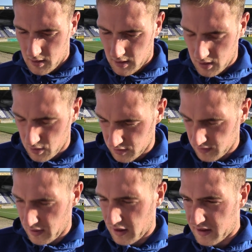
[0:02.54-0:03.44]

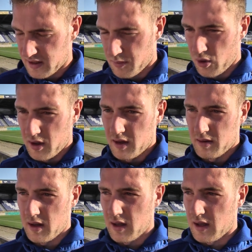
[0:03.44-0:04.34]
Obviously very disappointing
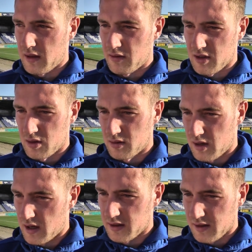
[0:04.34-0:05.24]
result
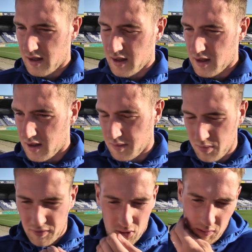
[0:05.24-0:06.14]
and
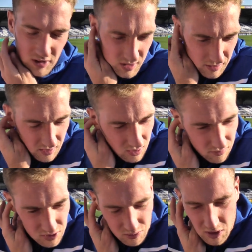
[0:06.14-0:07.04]
performance. I think
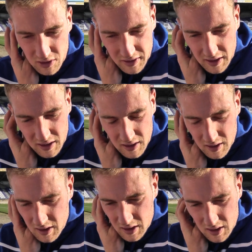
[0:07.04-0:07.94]
obviously we had
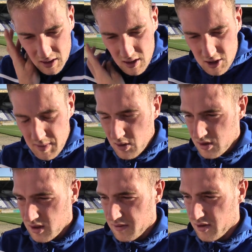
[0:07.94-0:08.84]

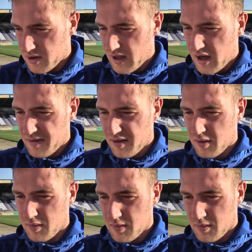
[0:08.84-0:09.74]
spells in the first half
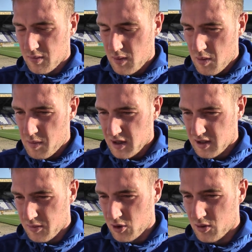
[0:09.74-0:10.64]
that when we
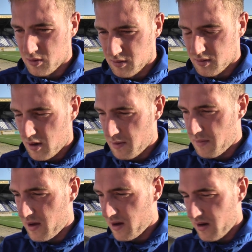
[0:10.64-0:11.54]
passed the ball a
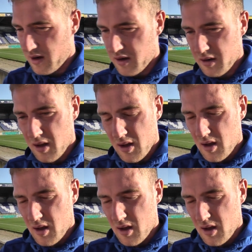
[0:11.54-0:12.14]
bit better and